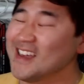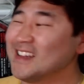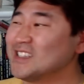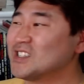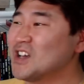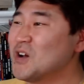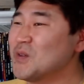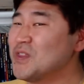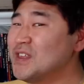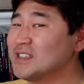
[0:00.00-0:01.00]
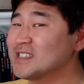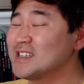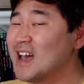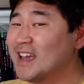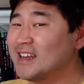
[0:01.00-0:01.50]
And so this
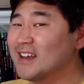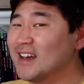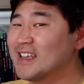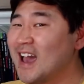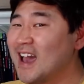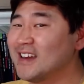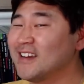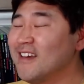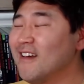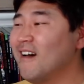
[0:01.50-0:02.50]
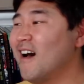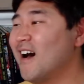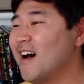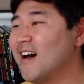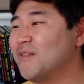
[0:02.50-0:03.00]
knight, again,
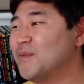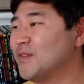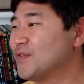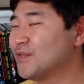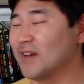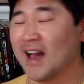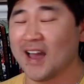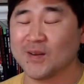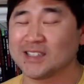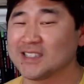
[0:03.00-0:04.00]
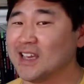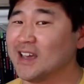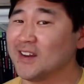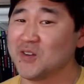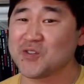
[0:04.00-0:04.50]
I always say
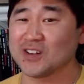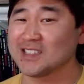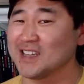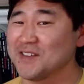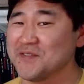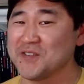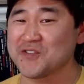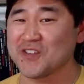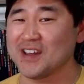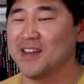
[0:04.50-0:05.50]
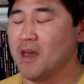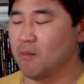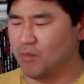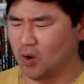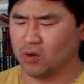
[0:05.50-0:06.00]
it, Uhtred, son of Uhtred,
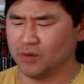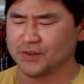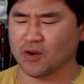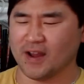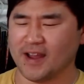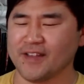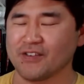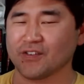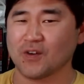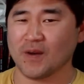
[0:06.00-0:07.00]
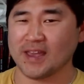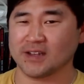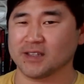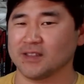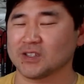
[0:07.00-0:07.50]
bold, courageous, going
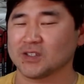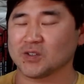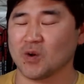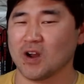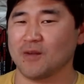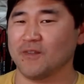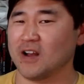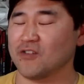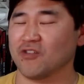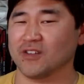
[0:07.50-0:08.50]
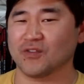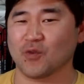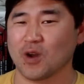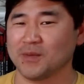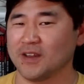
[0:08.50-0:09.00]
into the storm, very
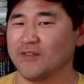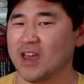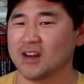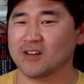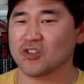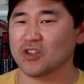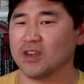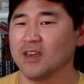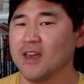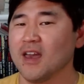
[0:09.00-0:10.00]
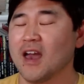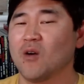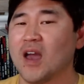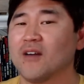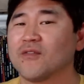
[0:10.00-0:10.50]
transformative energy.
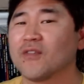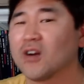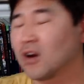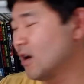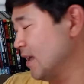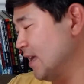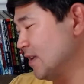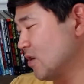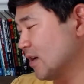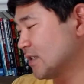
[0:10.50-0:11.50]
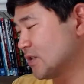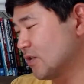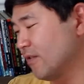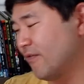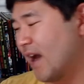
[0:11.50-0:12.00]
However, in your
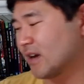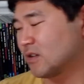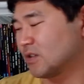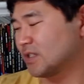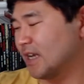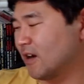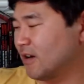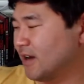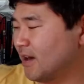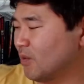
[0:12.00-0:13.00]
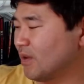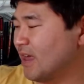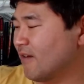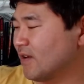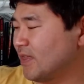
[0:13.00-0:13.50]
external factors area, with
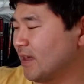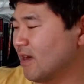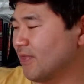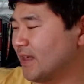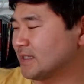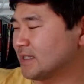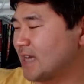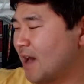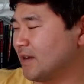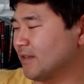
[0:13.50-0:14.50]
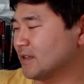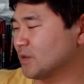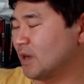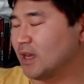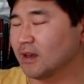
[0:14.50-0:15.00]
everything else that's happening
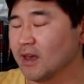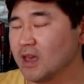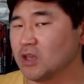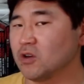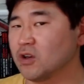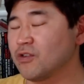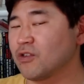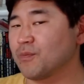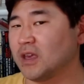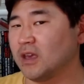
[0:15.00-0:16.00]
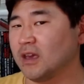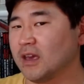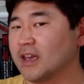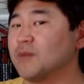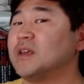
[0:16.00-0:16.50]
this week, you could just be,
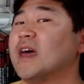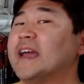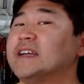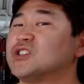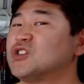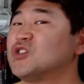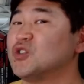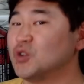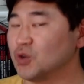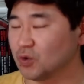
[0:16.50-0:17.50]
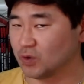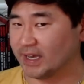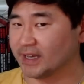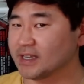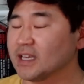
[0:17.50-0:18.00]
it could be like too
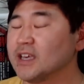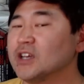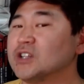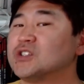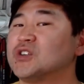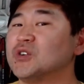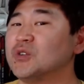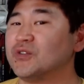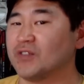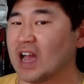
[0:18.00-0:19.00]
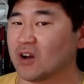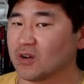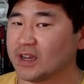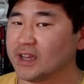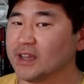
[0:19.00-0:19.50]
quick, too
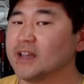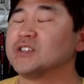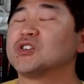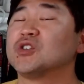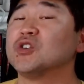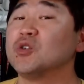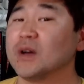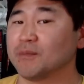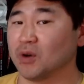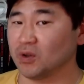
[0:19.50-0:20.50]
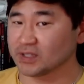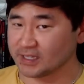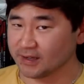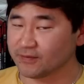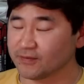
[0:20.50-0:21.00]
fiery, too
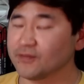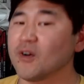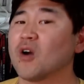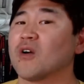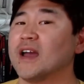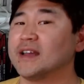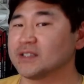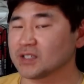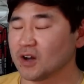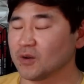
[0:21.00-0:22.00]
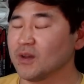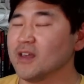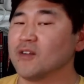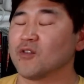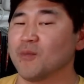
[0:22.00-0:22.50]
impulsive. All right. So
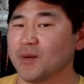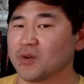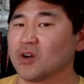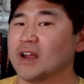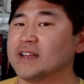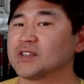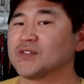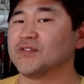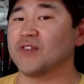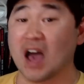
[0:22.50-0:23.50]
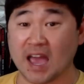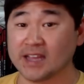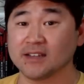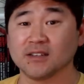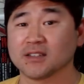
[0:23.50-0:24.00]
remember, it's
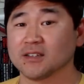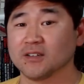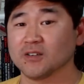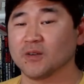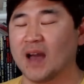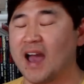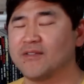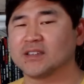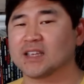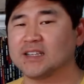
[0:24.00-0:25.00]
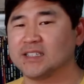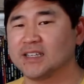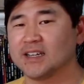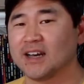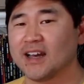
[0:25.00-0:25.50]
fine to have this
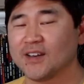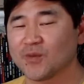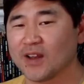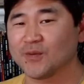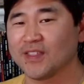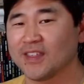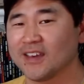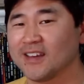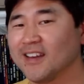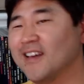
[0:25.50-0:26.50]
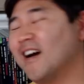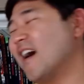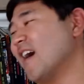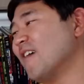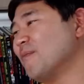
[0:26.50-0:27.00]
idea and run with it,
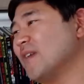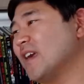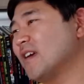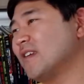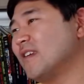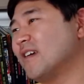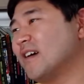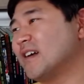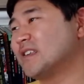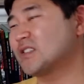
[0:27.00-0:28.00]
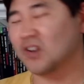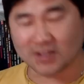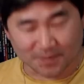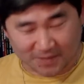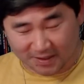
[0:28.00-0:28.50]

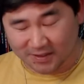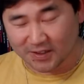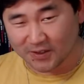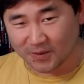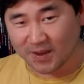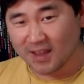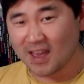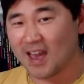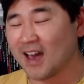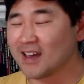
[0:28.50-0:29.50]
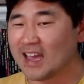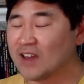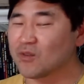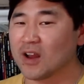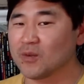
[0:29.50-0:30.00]
start something new
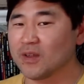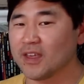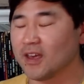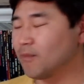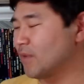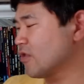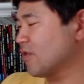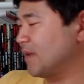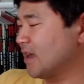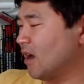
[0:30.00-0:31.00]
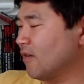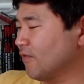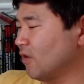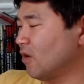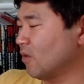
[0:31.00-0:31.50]
and run with it. But just be
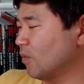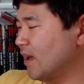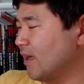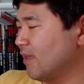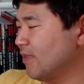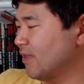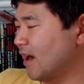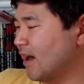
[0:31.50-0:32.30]
careful with